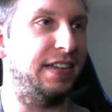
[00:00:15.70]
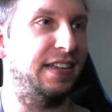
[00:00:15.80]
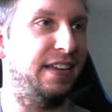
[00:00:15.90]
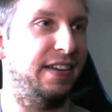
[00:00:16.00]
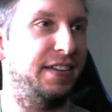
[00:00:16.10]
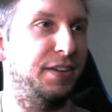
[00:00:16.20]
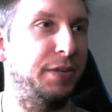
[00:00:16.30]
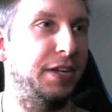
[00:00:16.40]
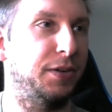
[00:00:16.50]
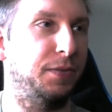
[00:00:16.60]
Aw, oh, yeah,
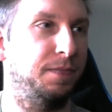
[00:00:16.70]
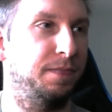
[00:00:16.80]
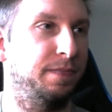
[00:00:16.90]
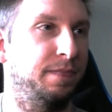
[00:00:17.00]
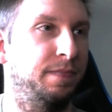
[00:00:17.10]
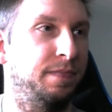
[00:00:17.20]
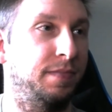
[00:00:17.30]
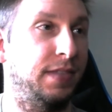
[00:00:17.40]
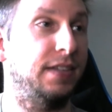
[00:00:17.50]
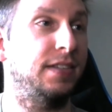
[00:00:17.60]
here we go.
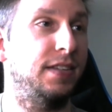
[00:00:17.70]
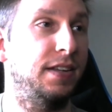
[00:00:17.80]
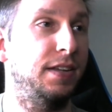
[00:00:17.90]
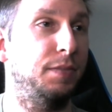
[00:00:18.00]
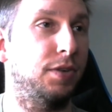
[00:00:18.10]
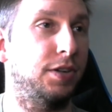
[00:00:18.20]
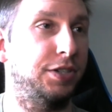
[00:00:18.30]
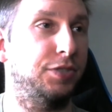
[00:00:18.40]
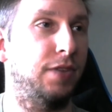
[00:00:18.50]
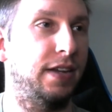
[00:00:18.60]
CD
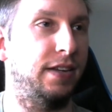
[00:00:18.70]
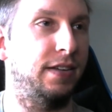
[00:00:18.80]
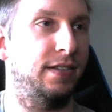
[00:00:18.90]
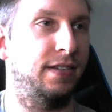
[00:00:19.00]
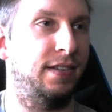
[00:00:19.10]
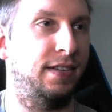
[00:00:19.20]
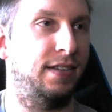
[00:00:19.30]
Projekt Red.